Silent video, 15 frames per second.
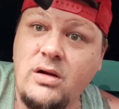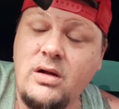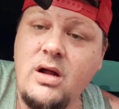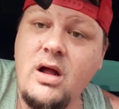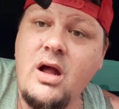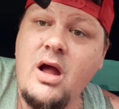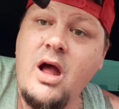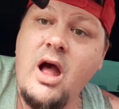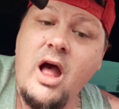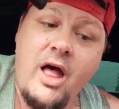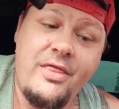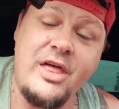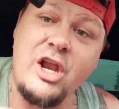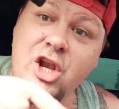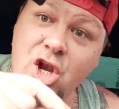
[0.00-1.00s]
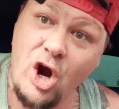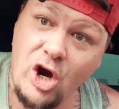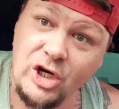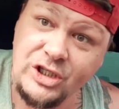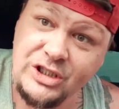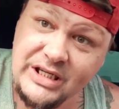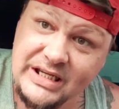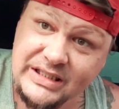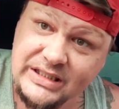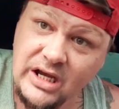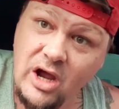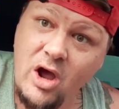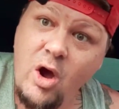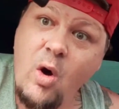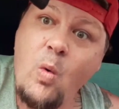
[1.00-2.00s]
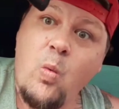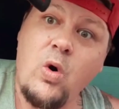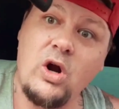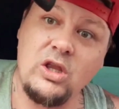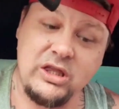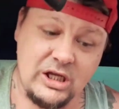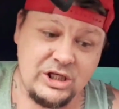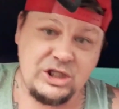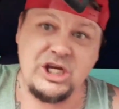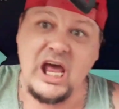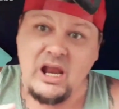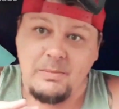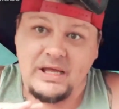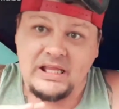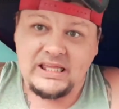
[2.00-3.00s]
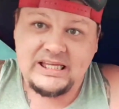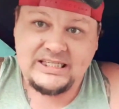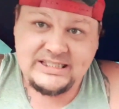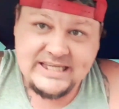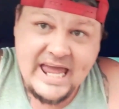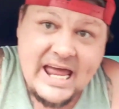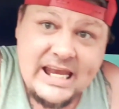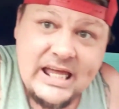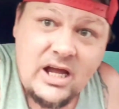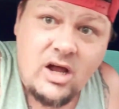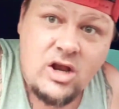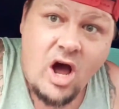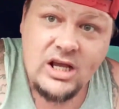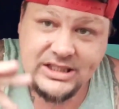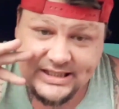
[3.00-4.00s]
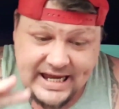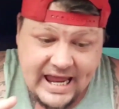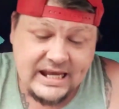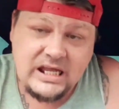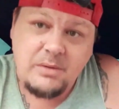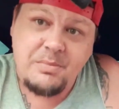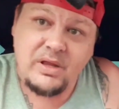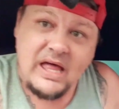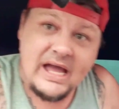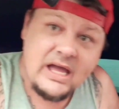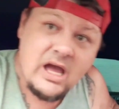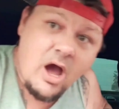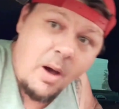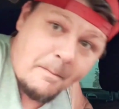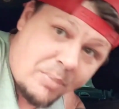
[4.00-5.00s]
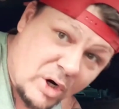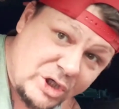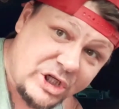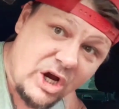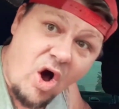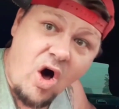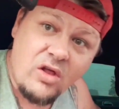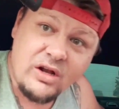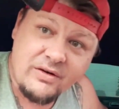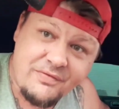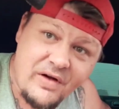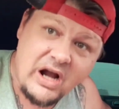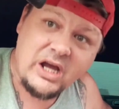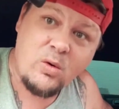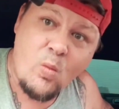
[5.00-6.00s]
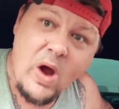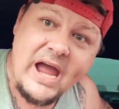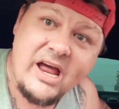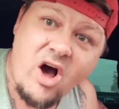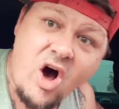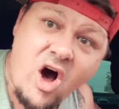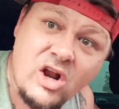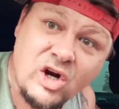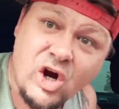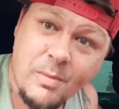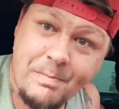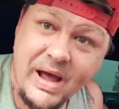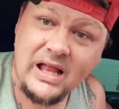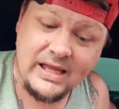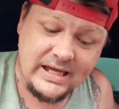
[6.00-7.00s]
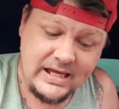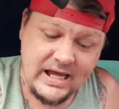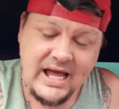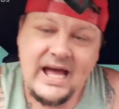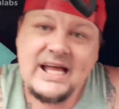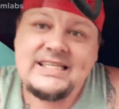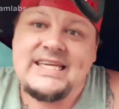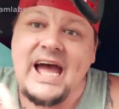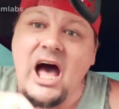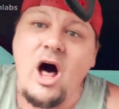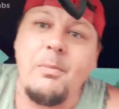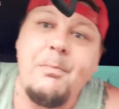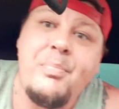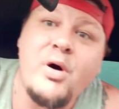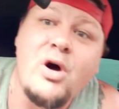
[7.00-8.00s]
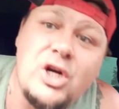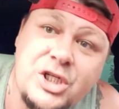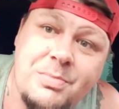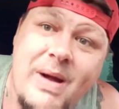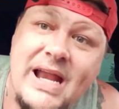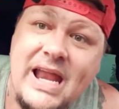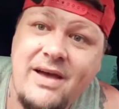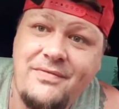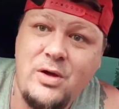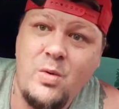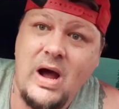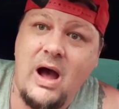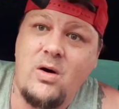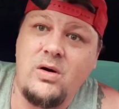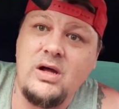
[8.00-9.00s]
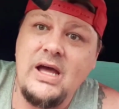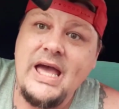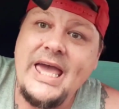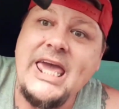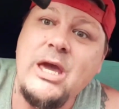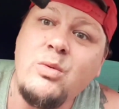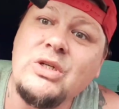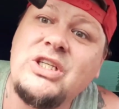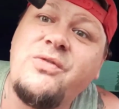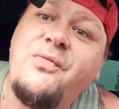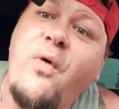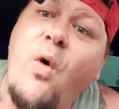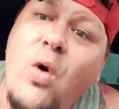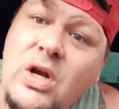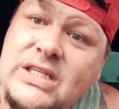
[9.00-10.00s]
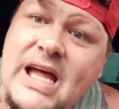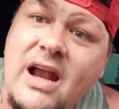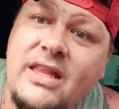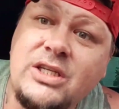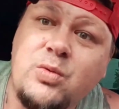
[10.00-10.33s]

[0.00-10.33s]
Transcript: The nurses were legitimately not standing, but like pushing all their fucking weight on her belly to help push my nephew out. He was forced out of this world.